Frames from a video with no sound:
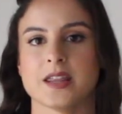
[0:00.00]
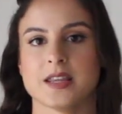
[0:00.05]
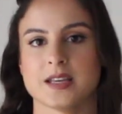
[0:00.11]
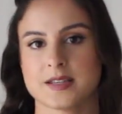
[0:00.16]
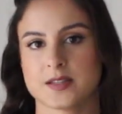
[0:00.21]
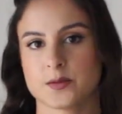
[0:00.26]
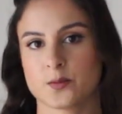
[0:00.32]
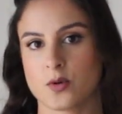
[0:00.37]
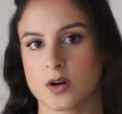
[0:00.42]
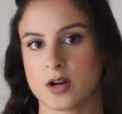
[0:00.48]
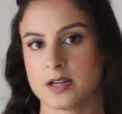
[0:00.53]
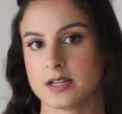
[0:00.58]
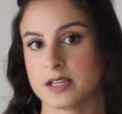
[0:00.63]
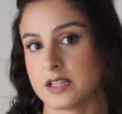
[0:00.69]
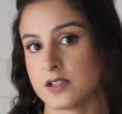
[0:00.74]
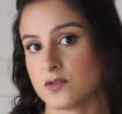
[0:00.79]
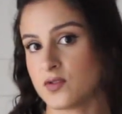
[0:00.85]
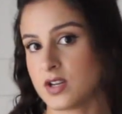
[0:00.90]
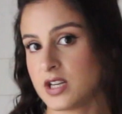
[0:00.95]
This one
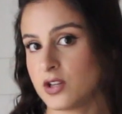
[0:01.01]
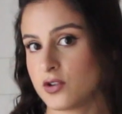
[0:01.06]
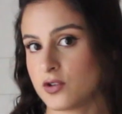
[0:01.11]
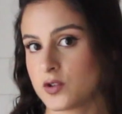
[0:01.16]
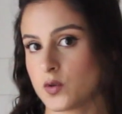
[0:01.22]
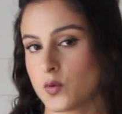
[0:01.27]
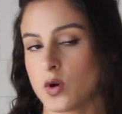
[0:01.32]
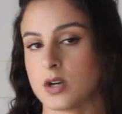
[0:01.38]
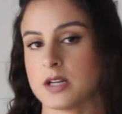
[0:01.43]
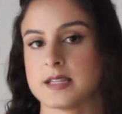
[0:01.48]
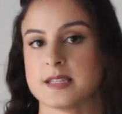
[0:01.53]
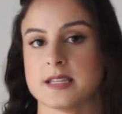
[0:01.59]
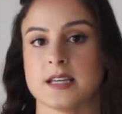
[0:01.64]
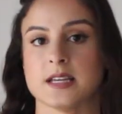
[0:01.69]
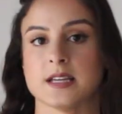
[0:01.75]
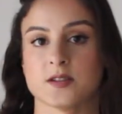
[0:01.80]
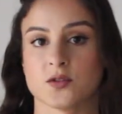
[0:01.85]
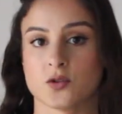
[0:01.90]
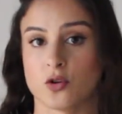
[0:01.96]
is really good
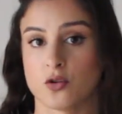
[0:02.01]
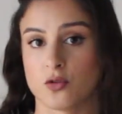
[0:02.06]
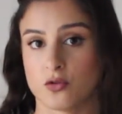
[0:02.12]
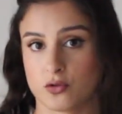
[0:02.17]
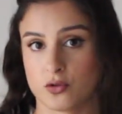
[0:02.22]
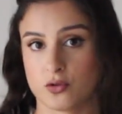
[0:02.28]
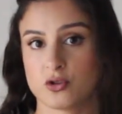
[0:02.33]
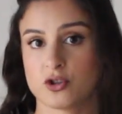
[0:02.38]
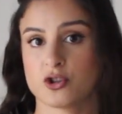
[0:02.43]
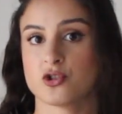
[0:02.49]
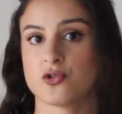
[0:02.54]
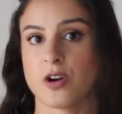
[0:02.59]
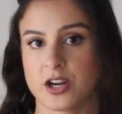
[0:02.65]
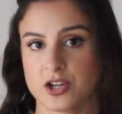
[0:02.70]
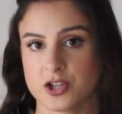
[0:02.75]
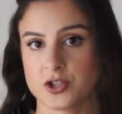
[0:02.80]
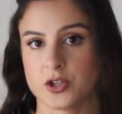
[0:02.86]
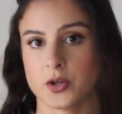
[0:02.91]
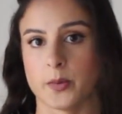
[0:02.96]
quality, it's got good
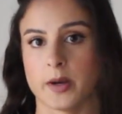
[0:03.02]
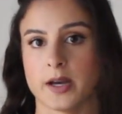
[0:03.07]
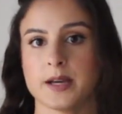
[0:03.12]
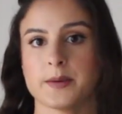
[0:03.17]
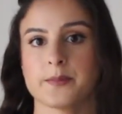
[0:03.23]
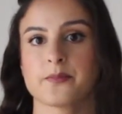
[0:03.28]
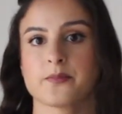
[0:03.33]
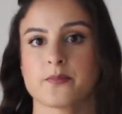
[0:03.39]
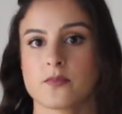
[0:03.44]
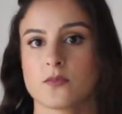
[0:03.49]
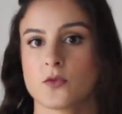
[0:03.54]
stretch to it,